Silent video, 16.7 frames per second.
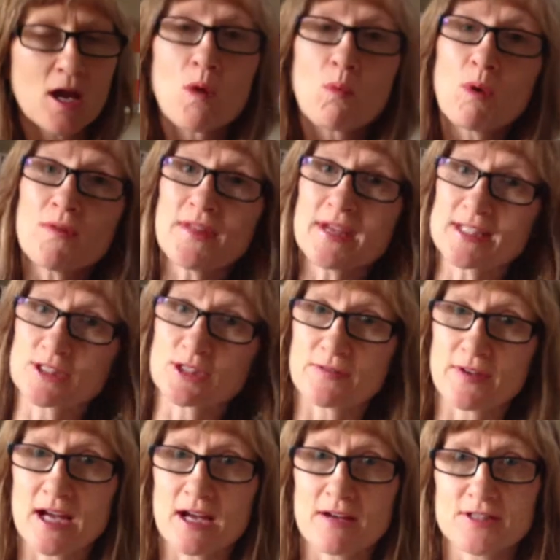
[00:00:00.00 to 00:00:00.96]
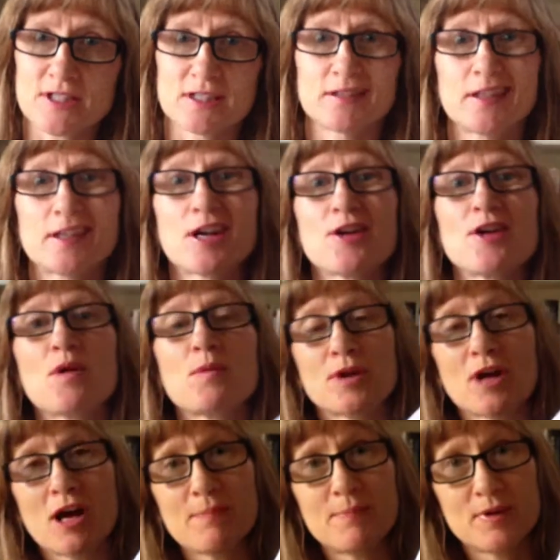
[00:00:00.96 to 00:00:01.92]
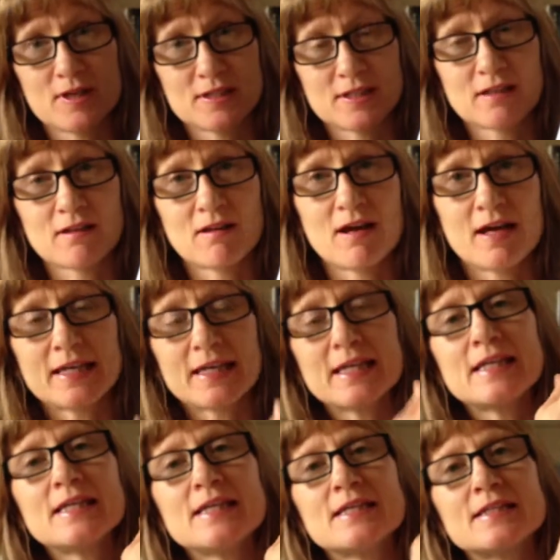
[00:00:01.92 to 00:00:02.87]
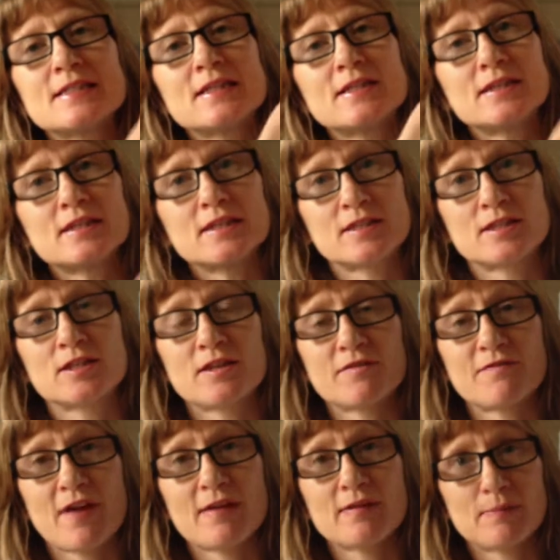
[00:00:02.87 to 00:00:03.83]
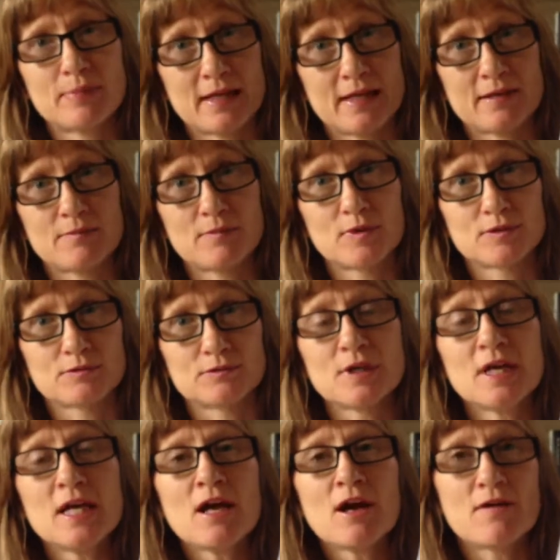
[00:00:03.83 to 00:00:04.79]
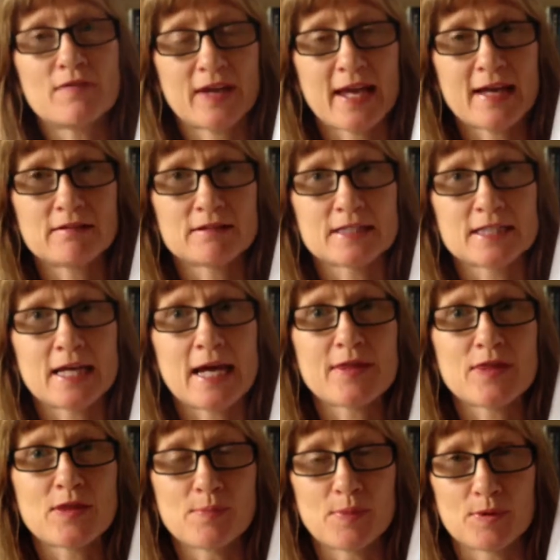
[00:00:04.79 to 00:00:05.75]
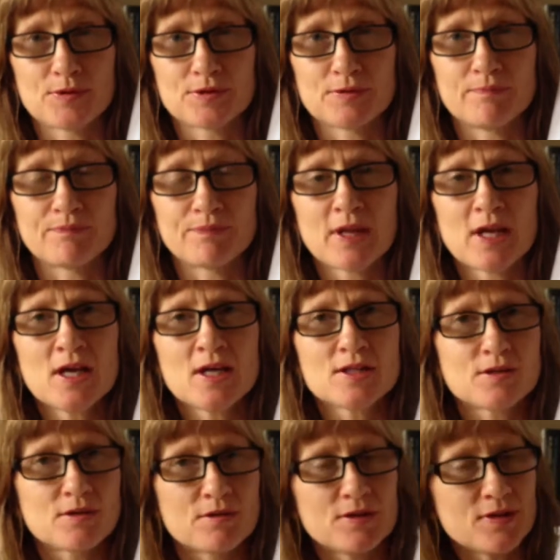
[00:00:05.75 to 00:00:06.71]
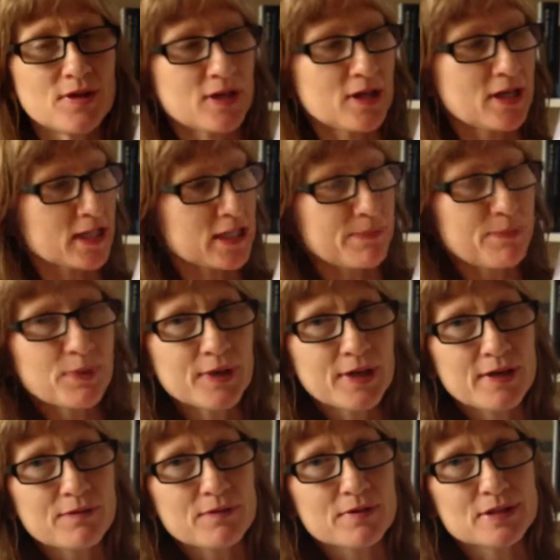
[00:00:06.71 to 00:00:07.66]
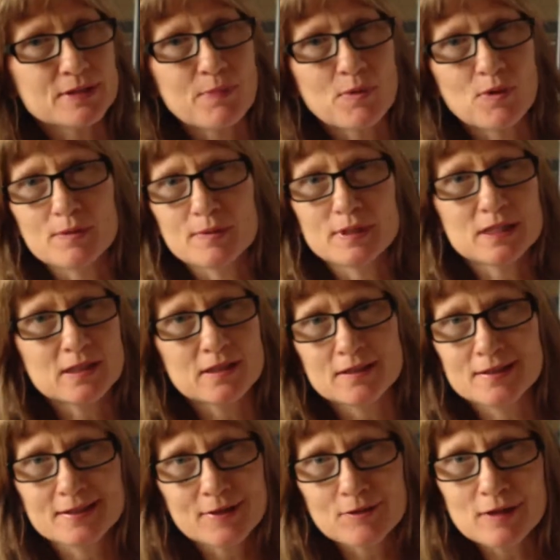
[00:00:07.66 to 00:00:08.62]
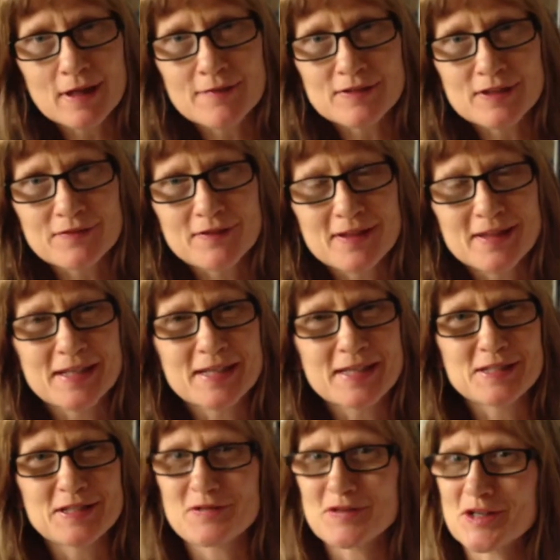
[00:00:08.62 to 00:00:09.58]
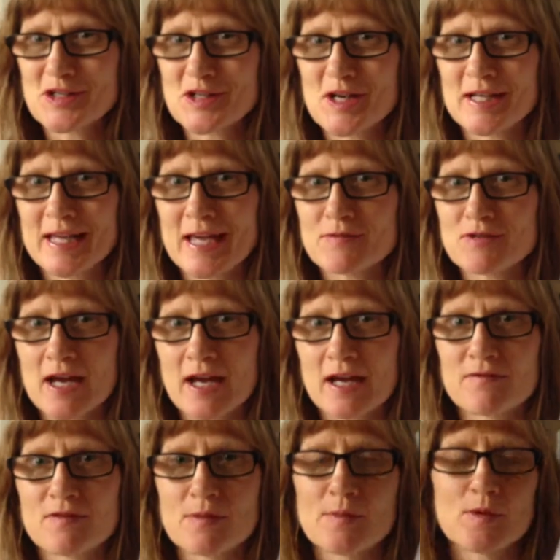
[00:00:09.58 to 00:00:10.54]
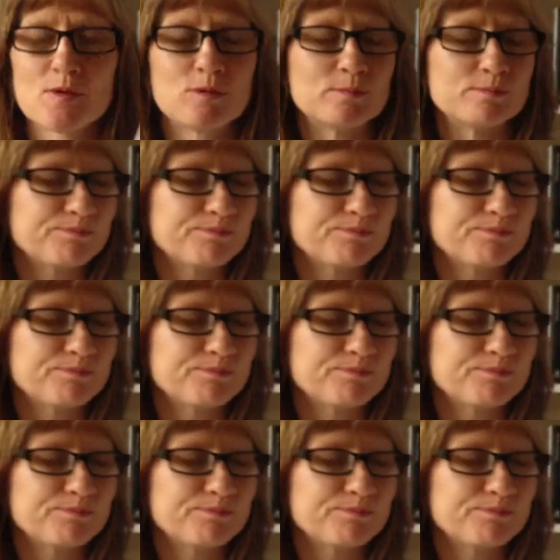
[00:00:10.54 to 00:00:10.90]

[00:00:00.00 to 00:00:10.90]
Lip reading: What they sort of after, and I know what I personally like, is sort of the family planner model of a calendar at the bottom. So you can actually put in everyone's appointments because they all have different things. You've got to try and keep track of them all.